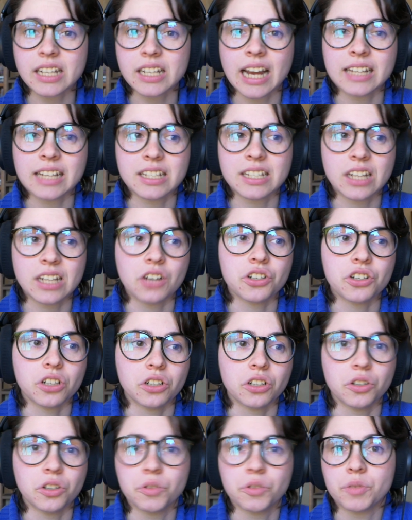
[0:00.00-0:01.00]
it had such a
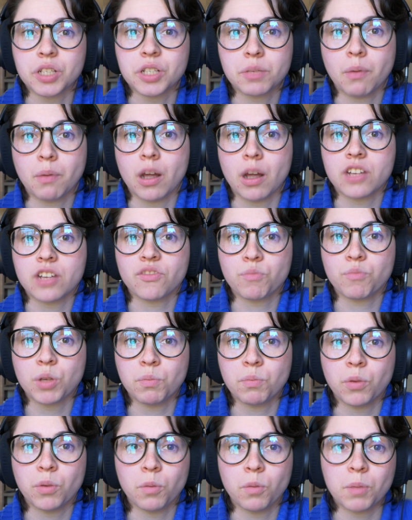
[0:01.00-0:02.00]
good response from
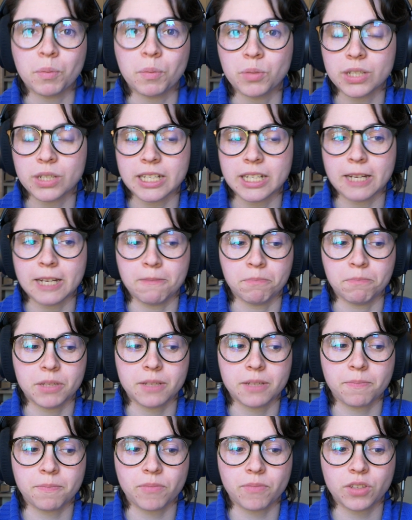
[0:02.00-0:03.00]
people. People
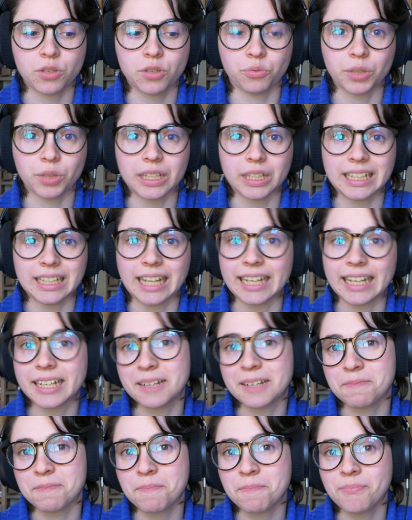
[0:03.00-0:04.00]
seemed to really like
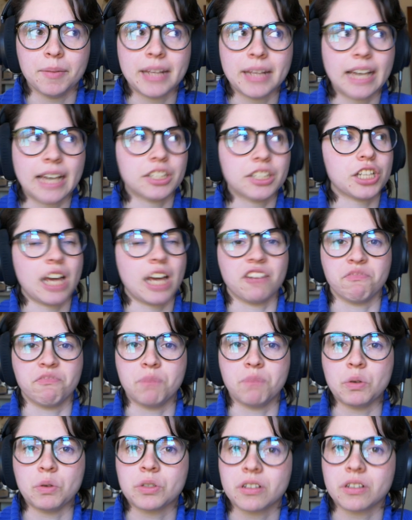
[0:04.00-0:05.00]
it, and that just kind
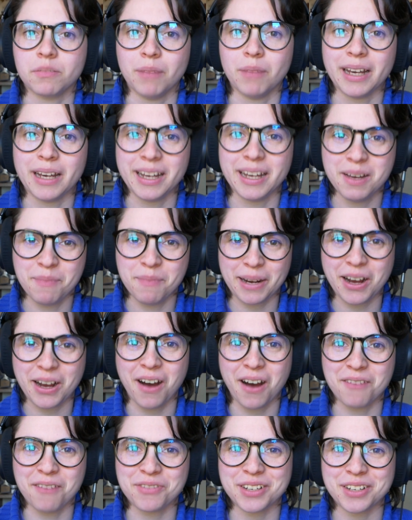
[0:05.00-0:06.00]
of boosted my
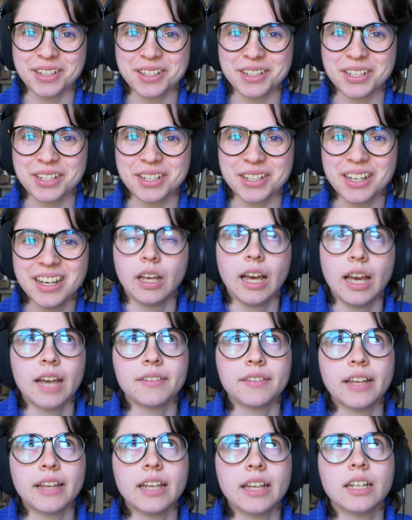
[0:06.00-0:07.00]
confidence.
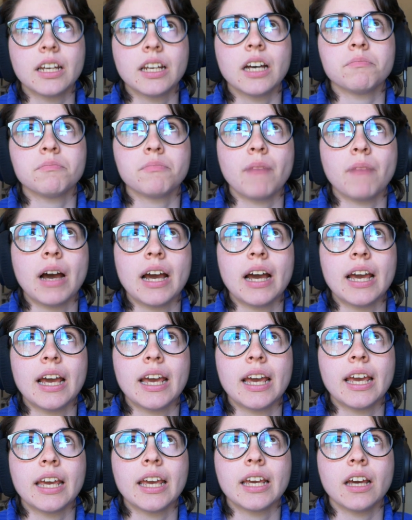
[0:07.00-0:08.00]
And then
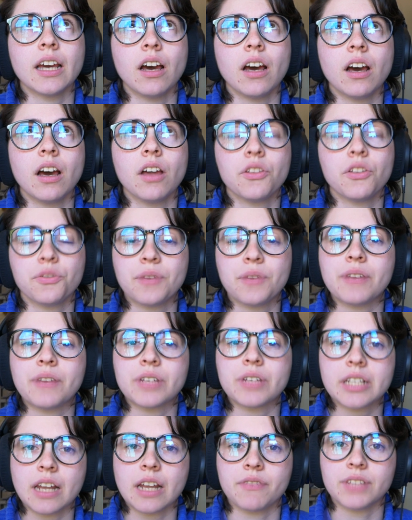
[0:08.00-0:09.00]
my other
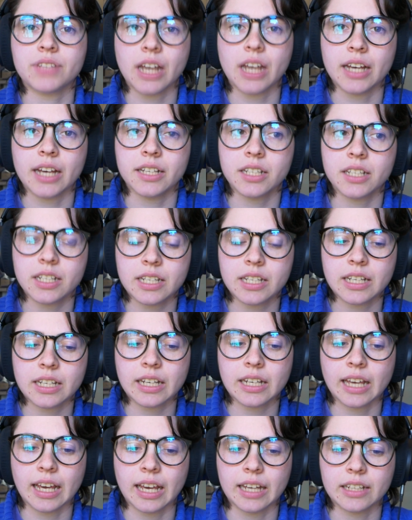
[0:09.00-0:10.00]
favorite set of dice,
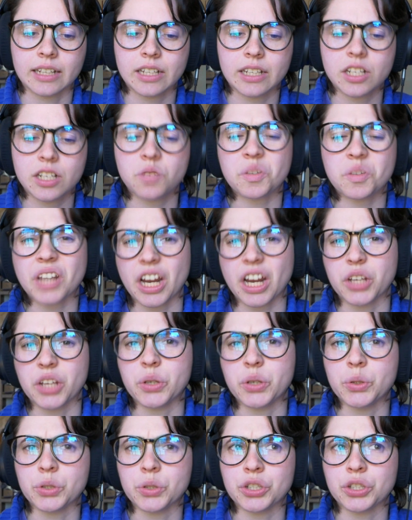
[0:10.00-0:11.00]
and this is one that I
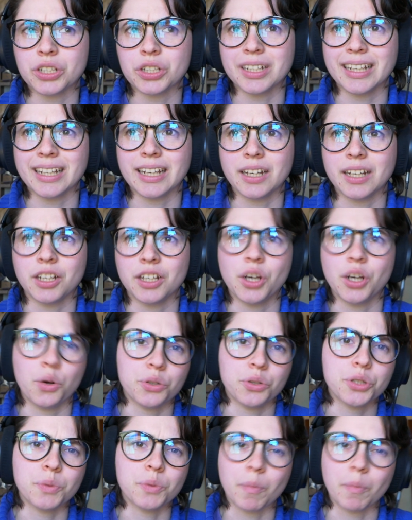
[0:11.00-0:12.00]
usually go
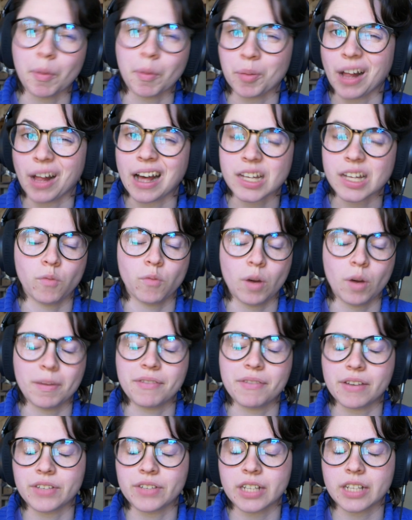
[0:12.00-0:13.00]
to when people ask what my
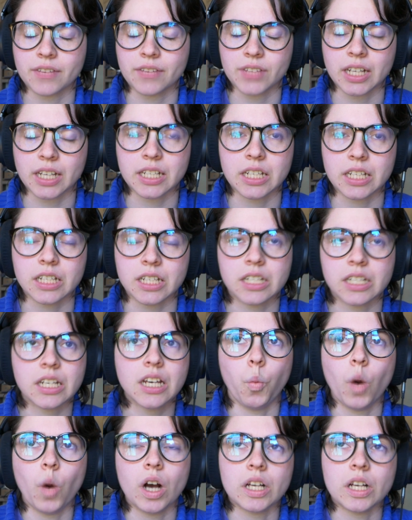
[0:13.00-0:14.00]
favorite set of dice is,
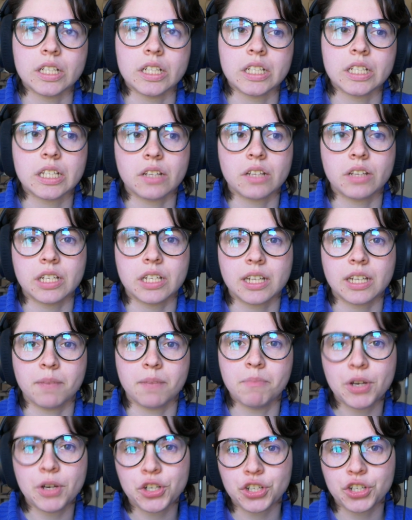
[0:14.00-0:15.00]
was this
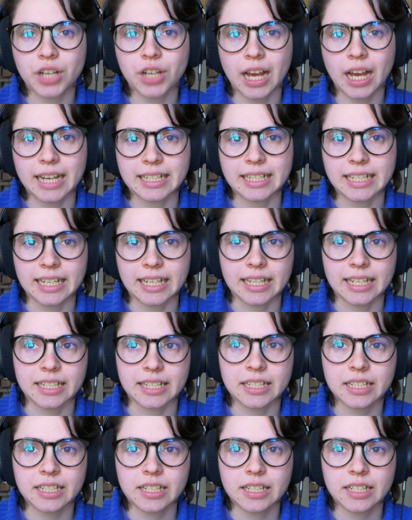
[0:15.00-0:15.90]
commission I did